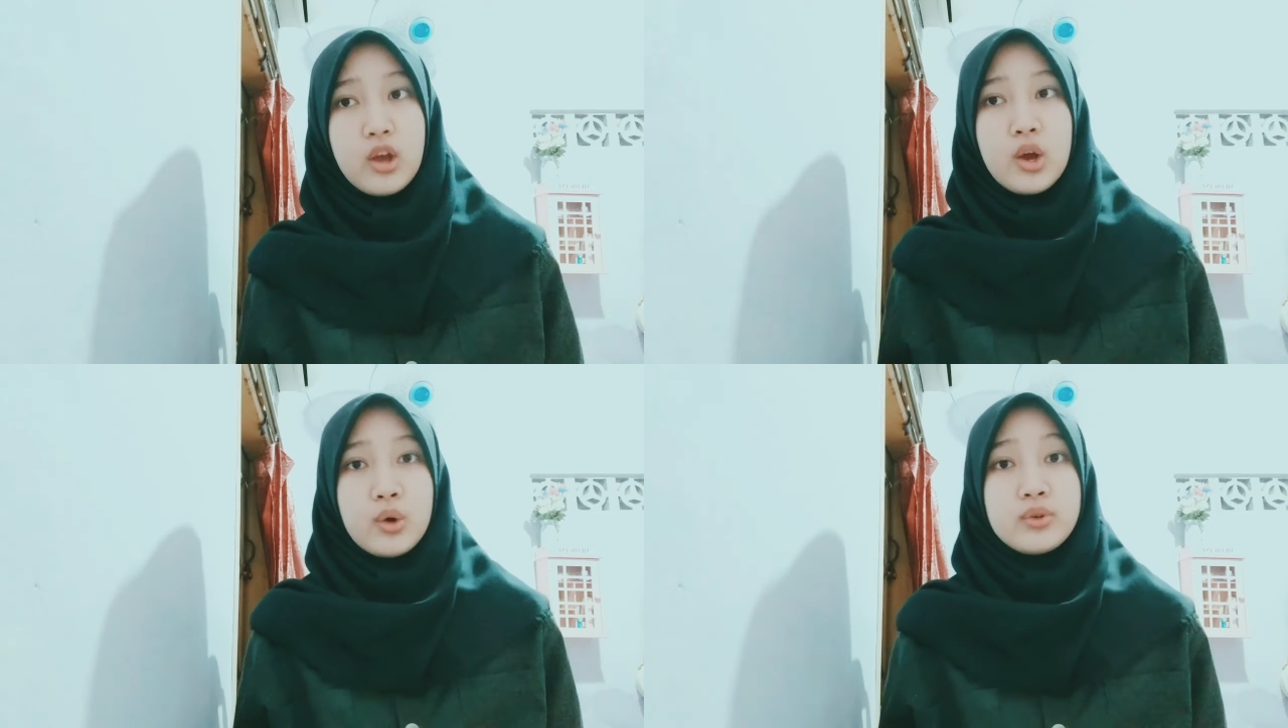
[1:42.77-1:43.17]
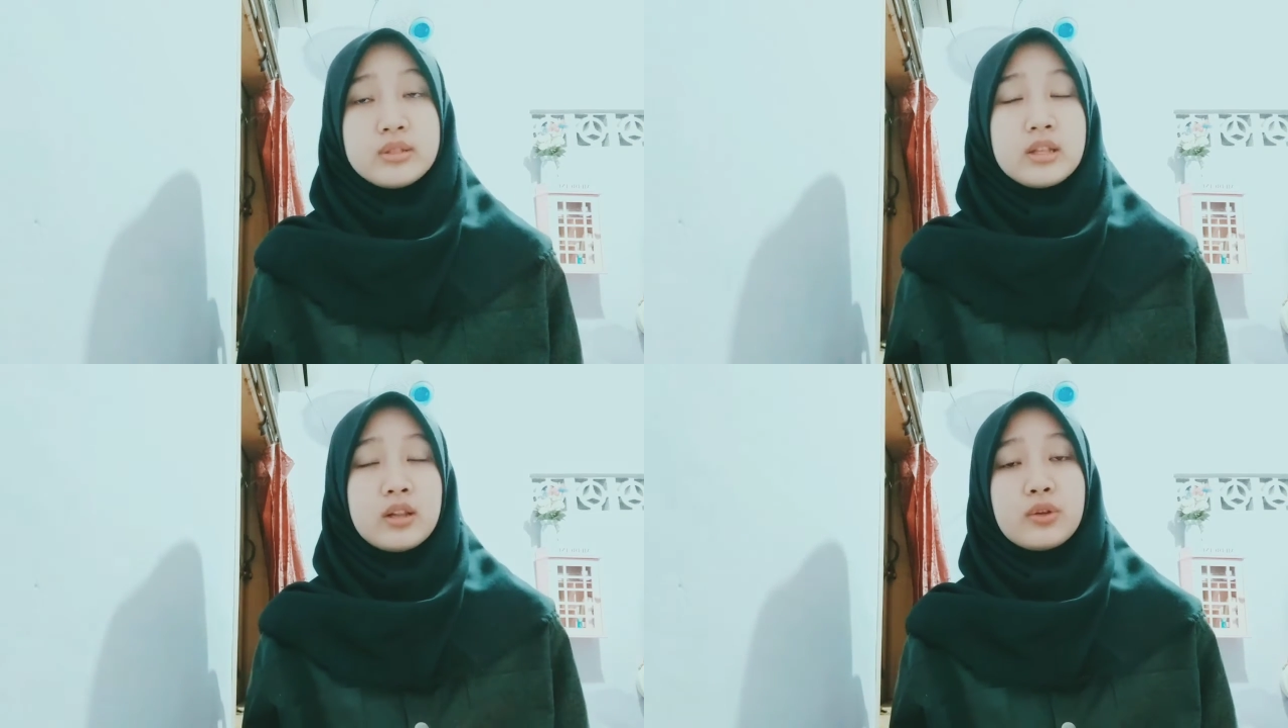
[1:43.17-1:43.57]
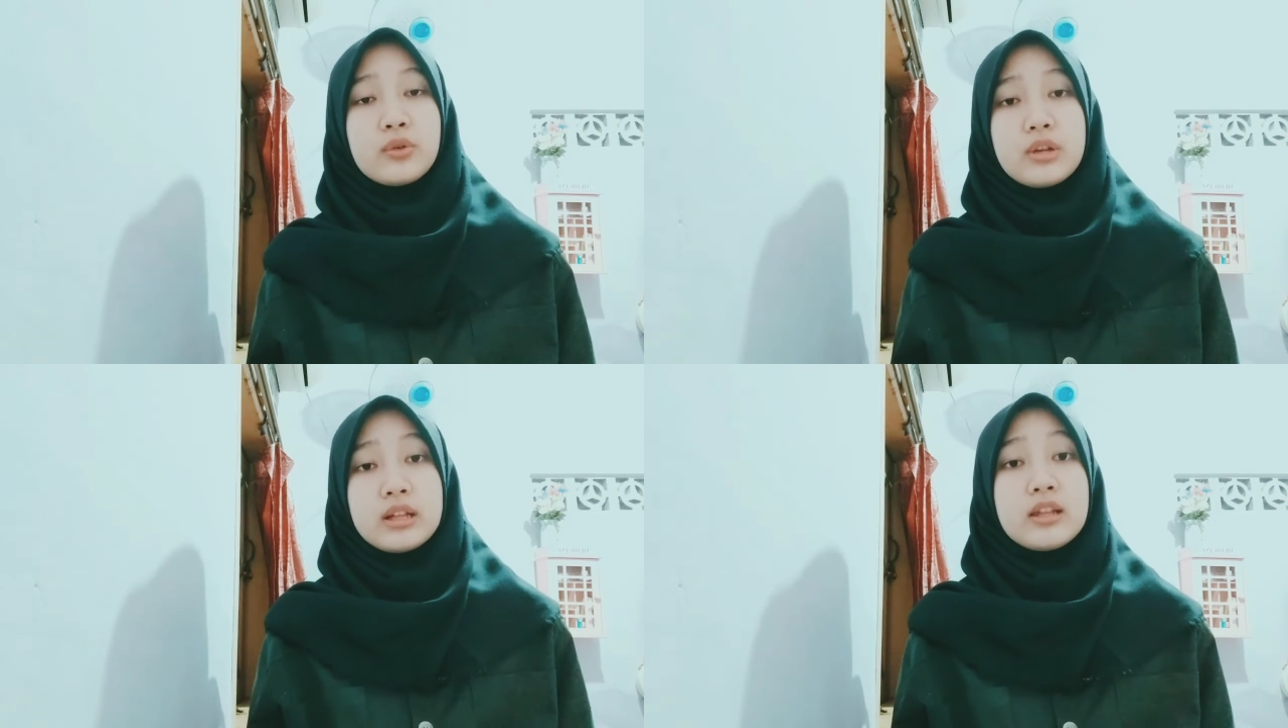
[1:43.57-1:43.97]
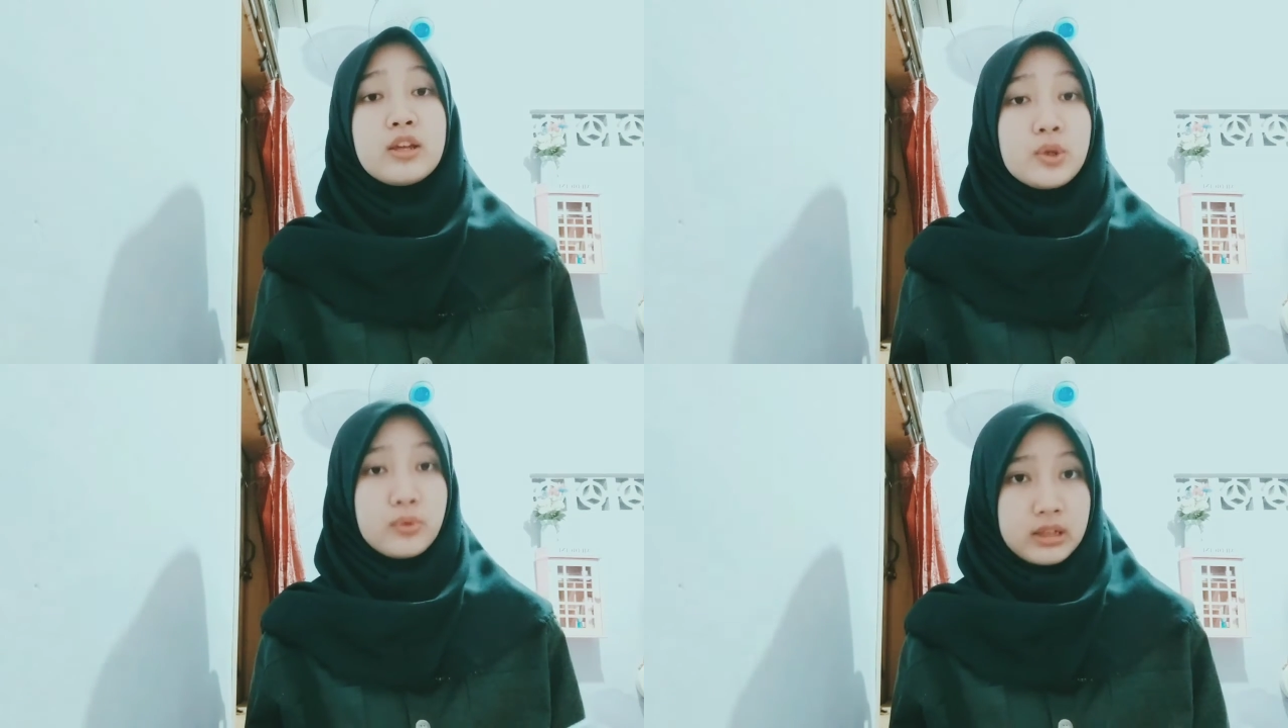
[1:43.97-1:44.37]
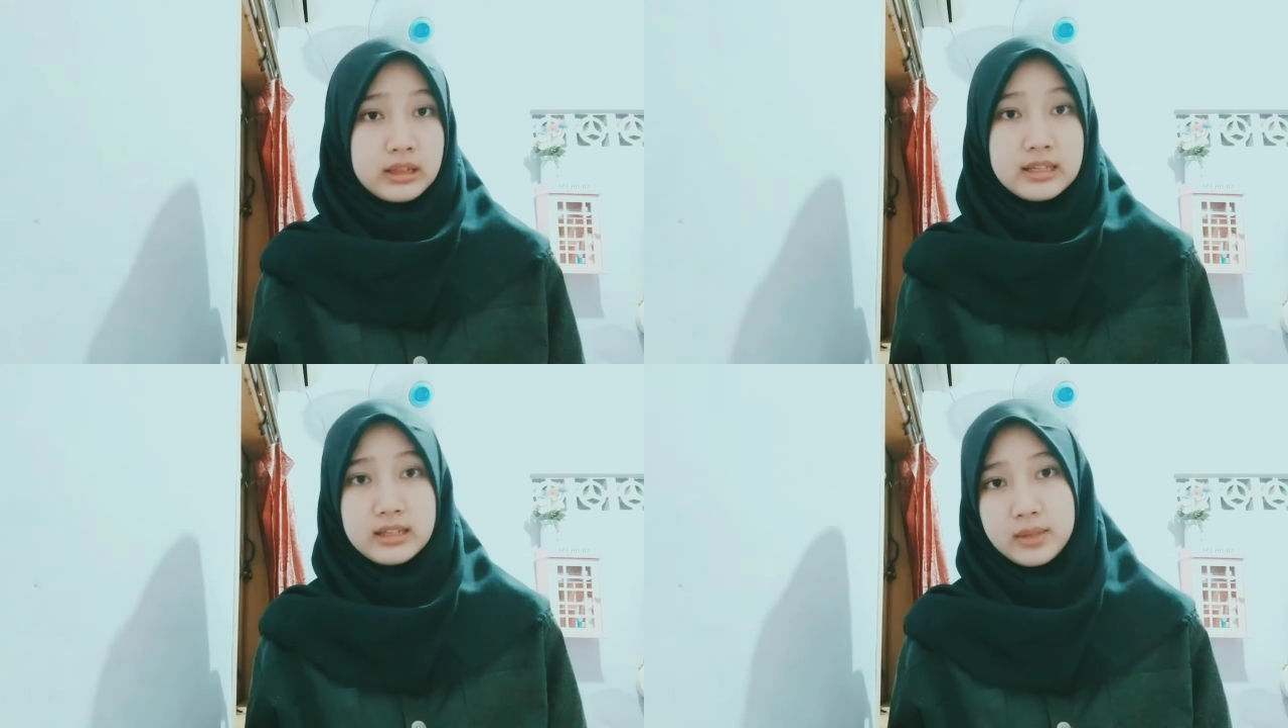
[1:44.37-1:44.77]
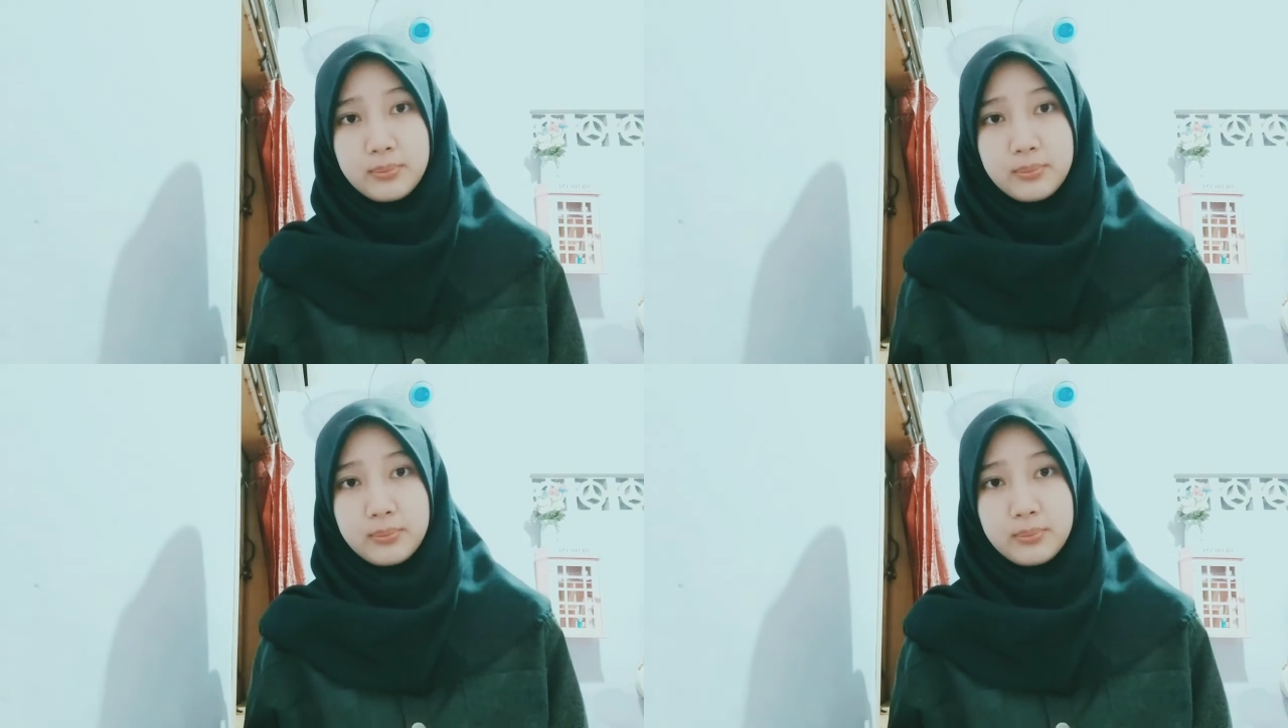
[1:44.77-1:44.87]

who still really need